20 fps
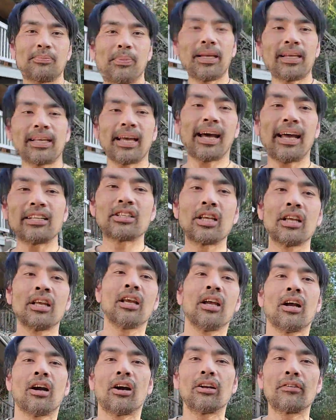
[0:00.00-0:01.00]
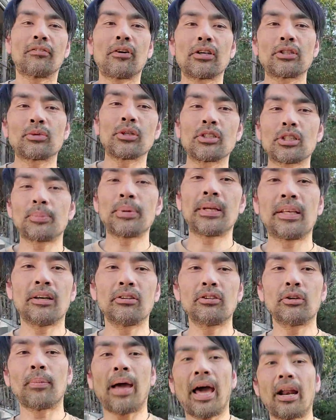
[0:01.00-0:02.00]
these big guys are the first ones to be
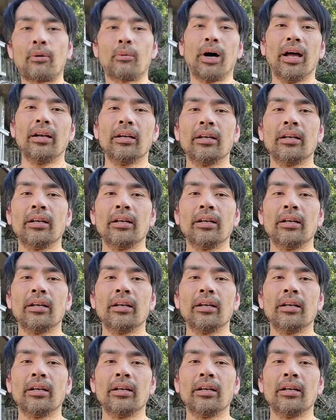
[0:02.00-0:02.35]
killed no matter